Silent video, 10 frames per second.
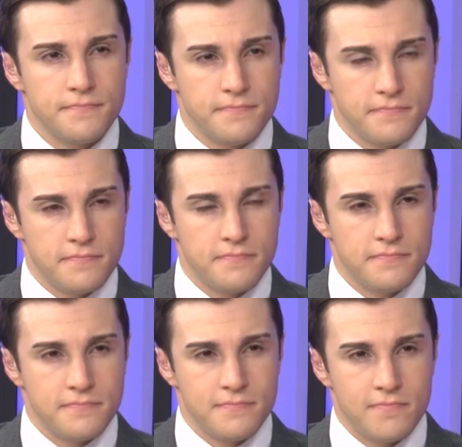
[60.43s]

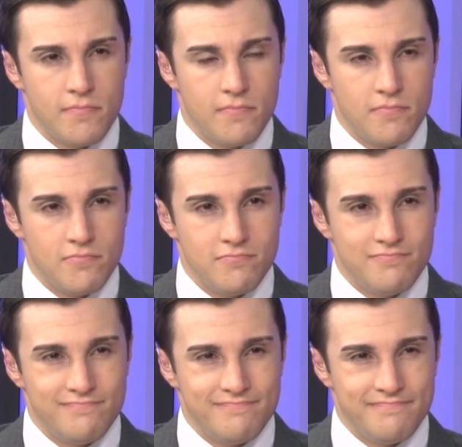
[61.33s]

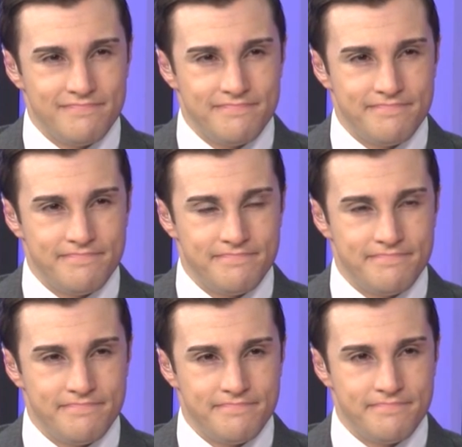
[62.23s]

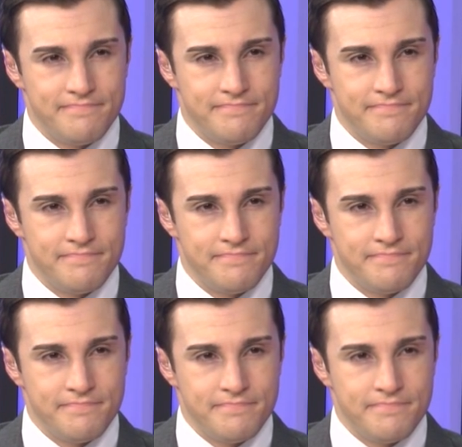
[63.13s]

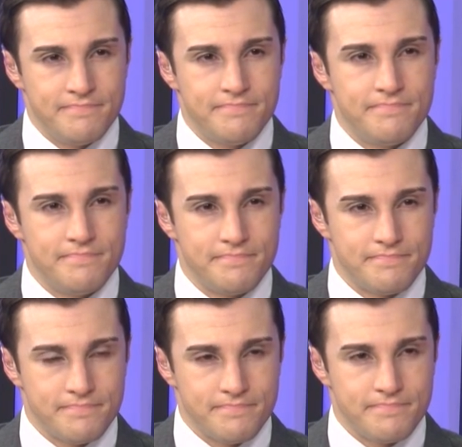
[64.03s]

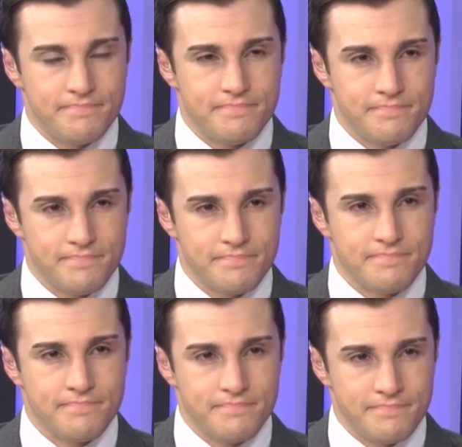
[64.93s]

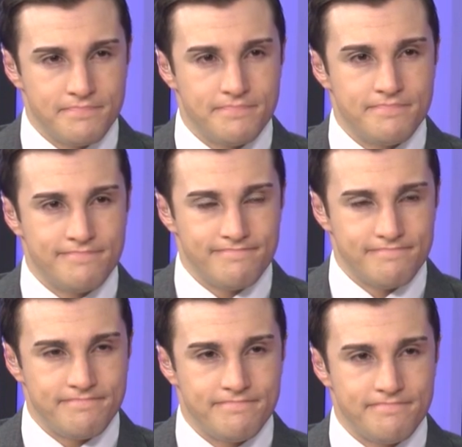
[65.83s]

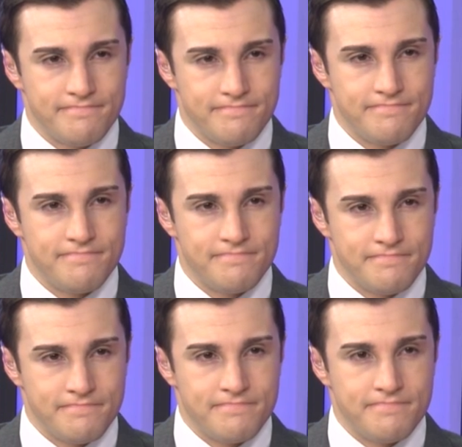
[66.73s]
(not speaking)